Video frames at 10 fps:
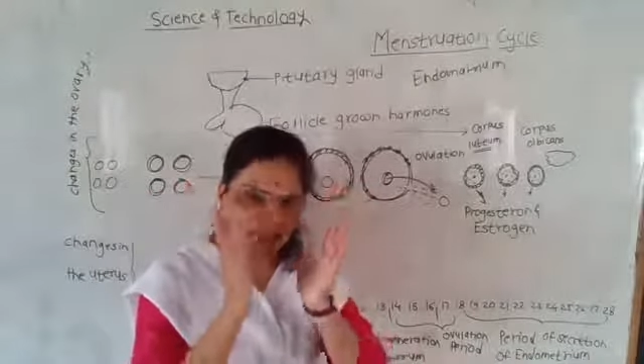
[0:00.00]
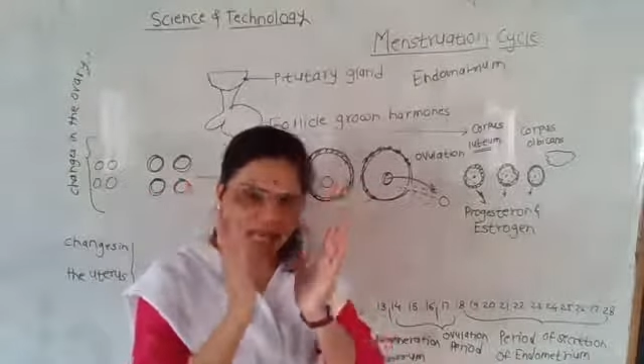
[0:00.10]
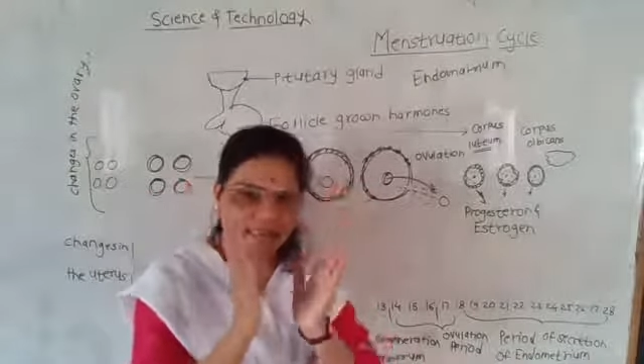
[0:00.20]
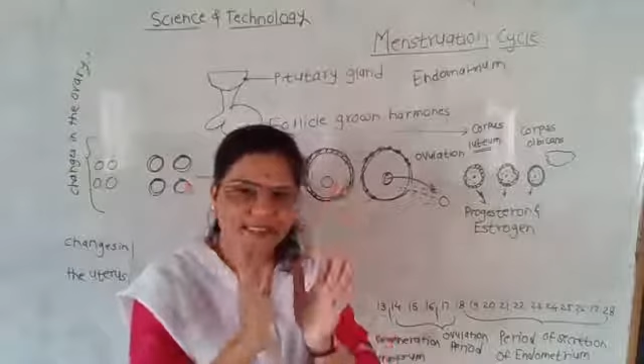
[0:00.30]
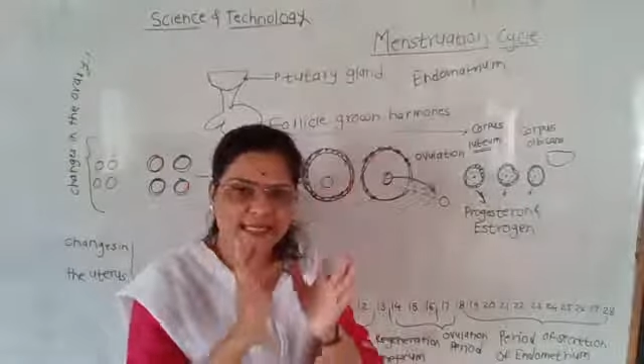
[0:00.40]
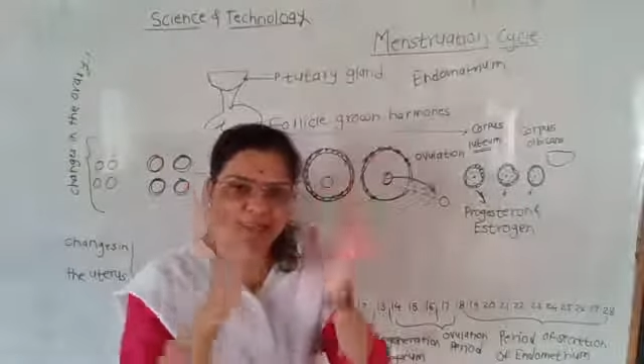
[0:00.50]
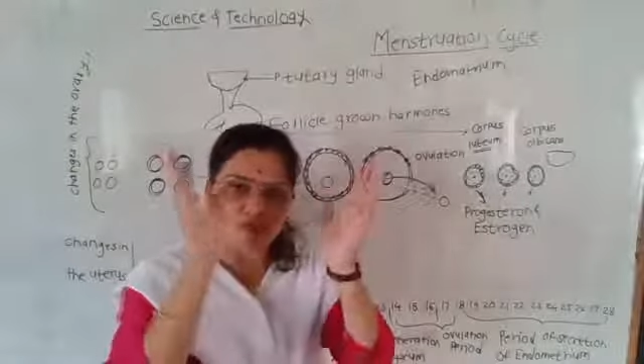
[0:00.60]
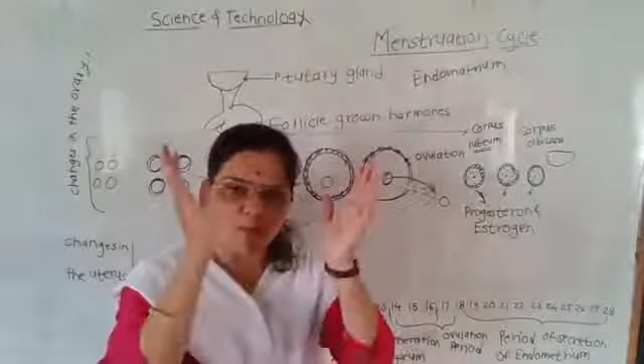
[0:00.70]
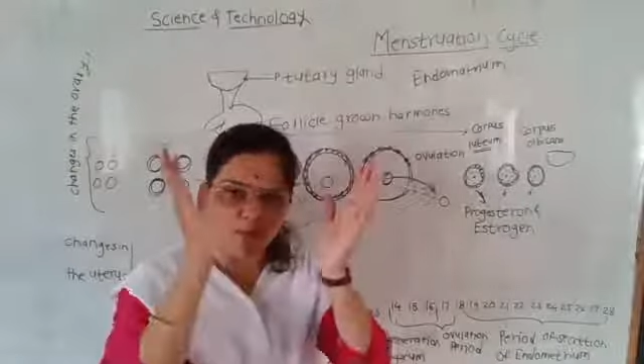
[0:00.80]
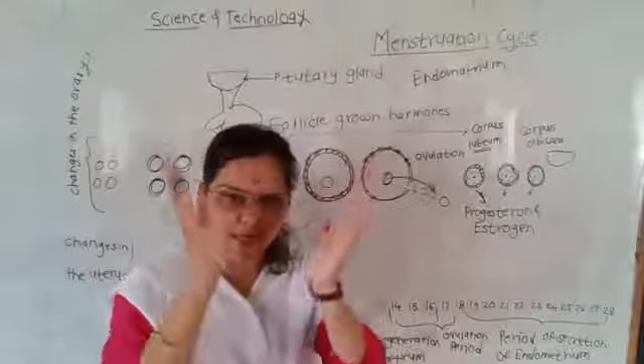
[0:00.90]
chances
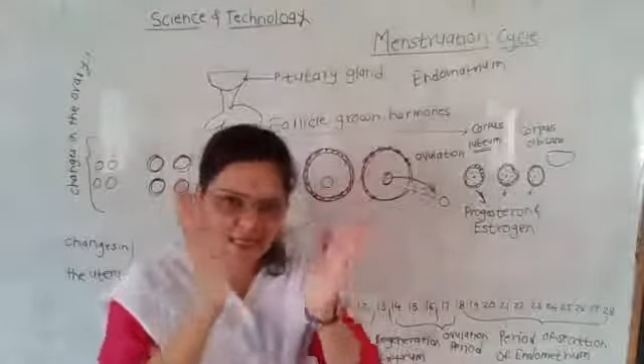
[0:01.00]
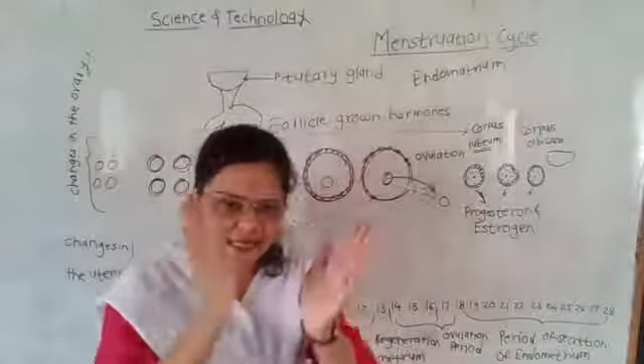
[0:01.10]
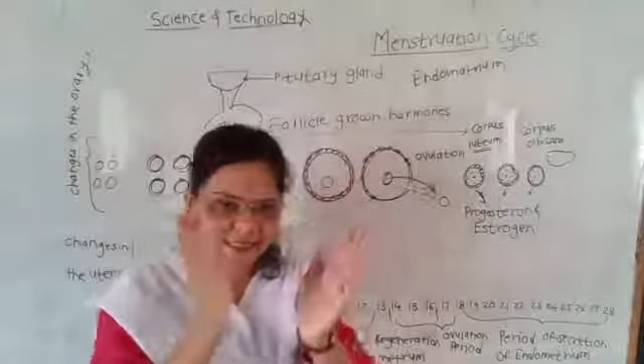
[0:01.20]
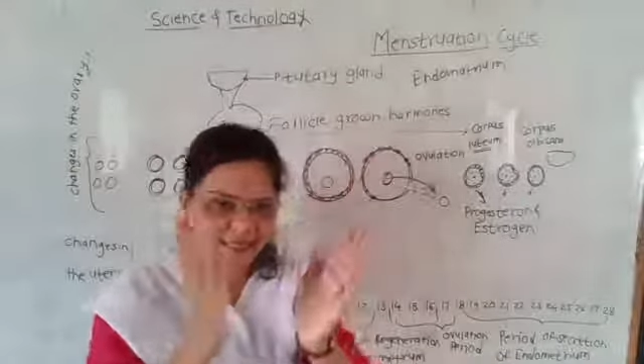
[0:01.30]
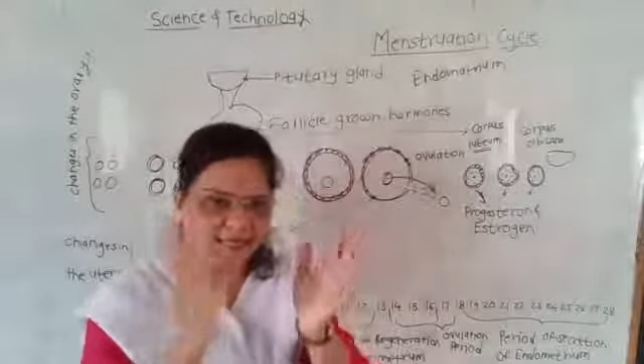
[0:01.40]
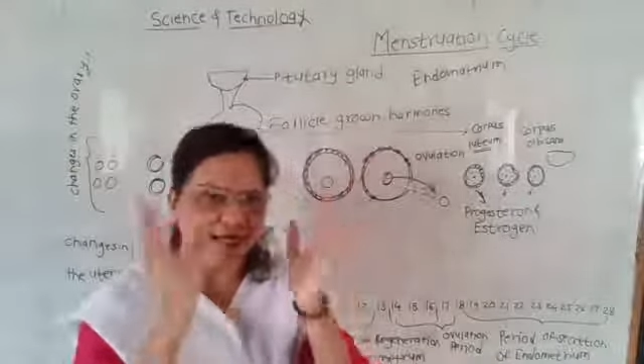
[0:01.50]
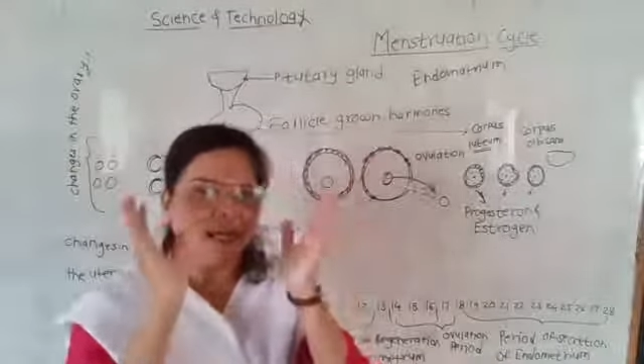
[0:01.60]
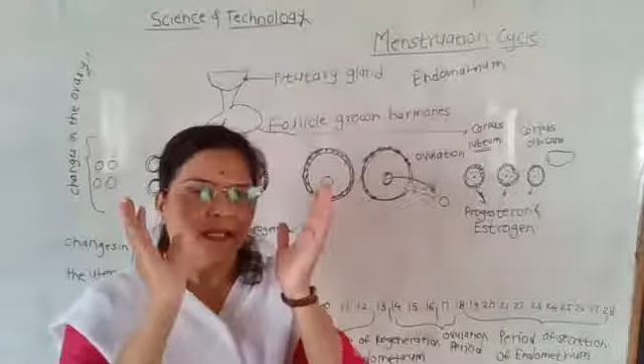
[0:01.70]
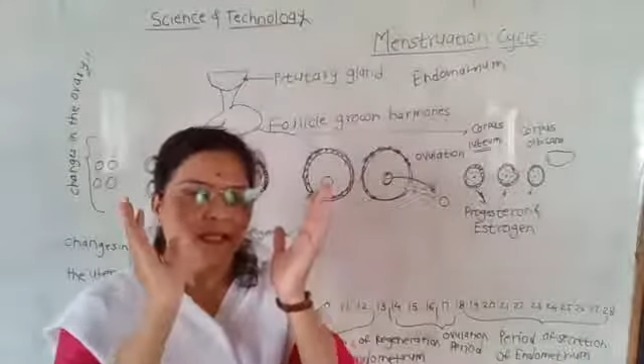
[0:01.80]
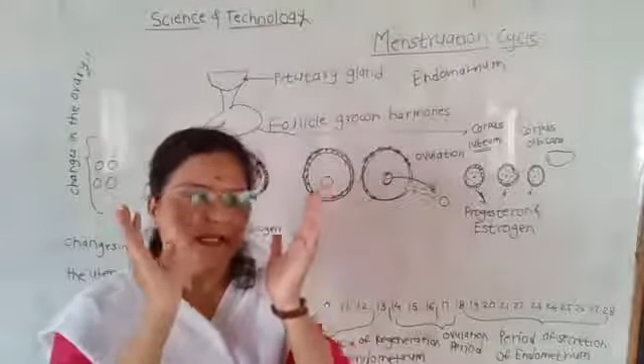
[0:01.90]
of pregnancy,
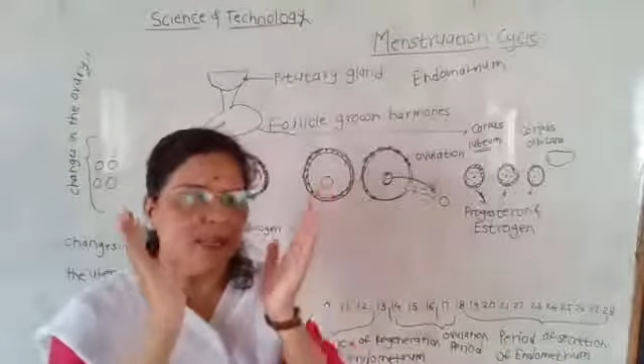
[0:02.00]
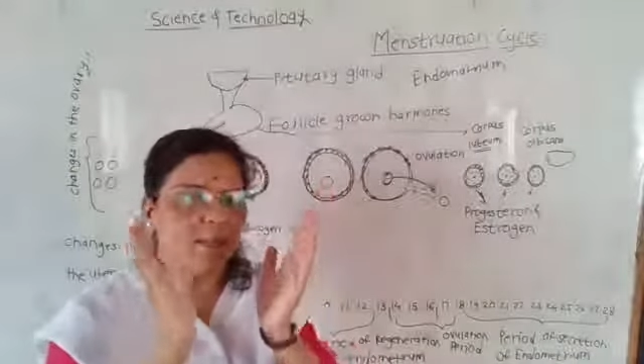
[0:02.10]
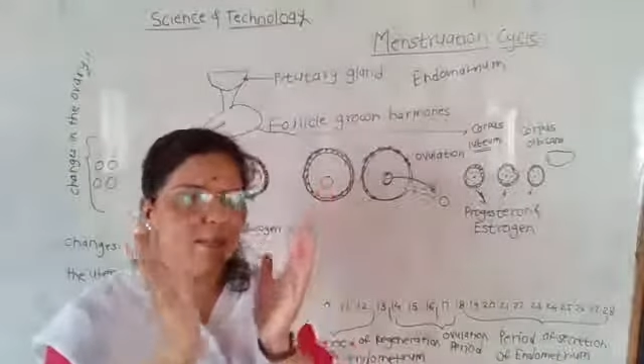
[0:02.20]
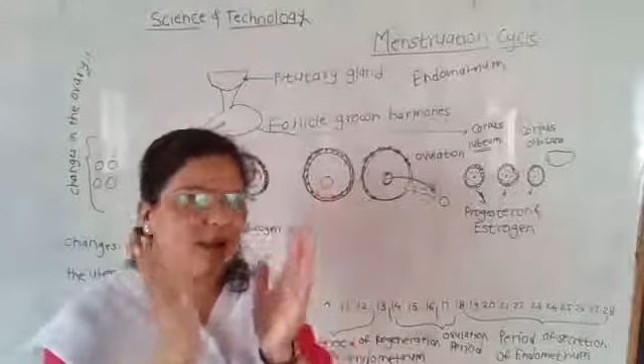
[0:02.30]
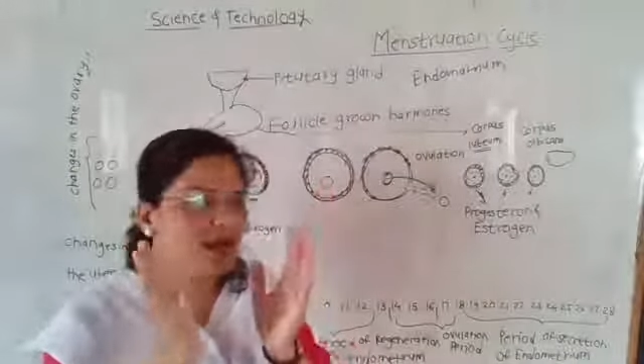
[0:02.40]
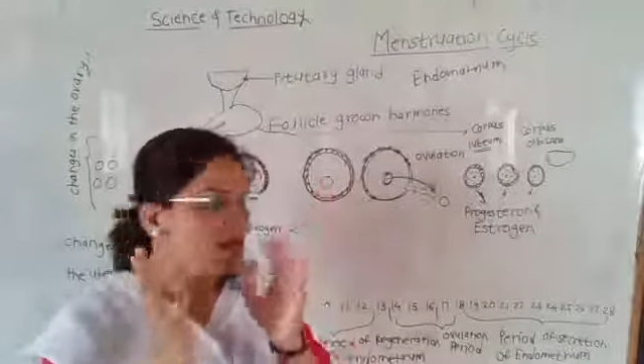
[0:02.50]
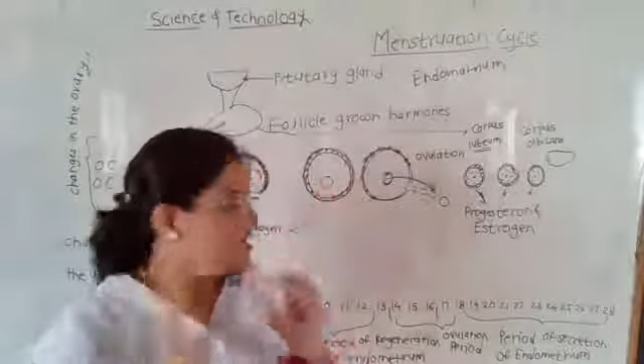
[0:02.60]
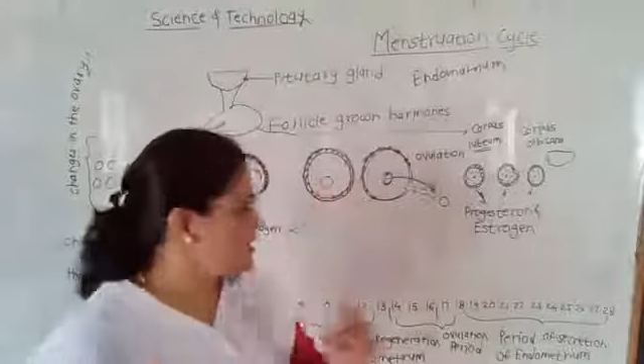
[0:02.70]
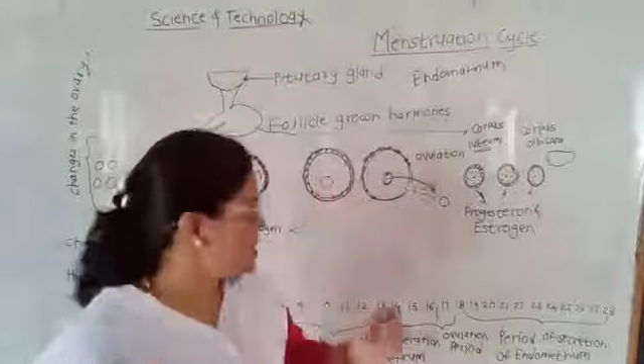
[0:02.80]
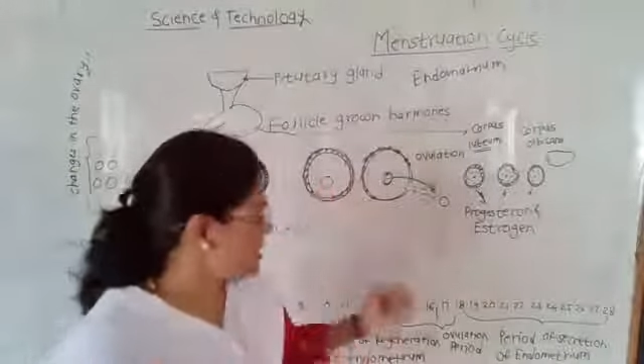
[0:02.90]
the
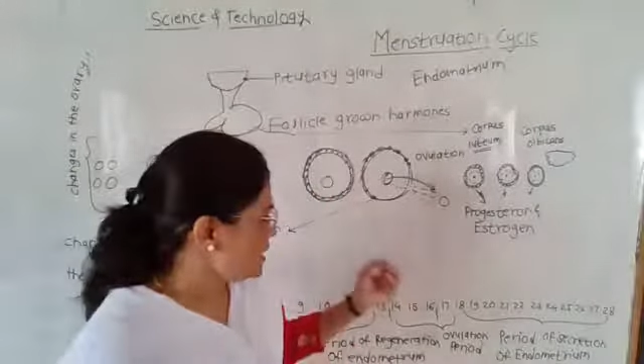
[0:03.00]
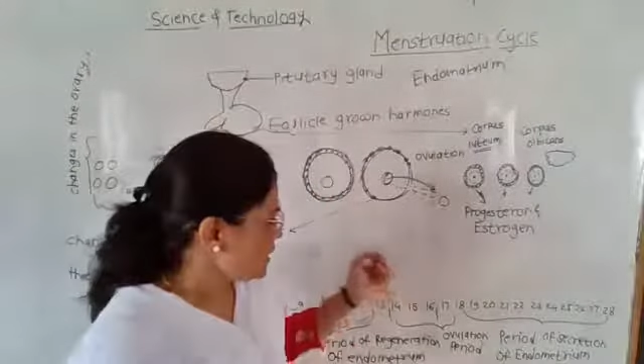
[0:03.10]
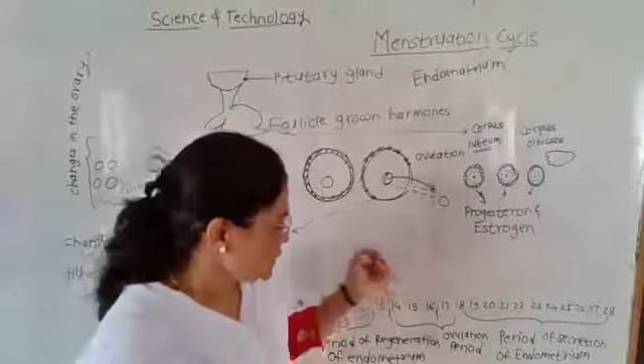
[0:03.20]
temporarily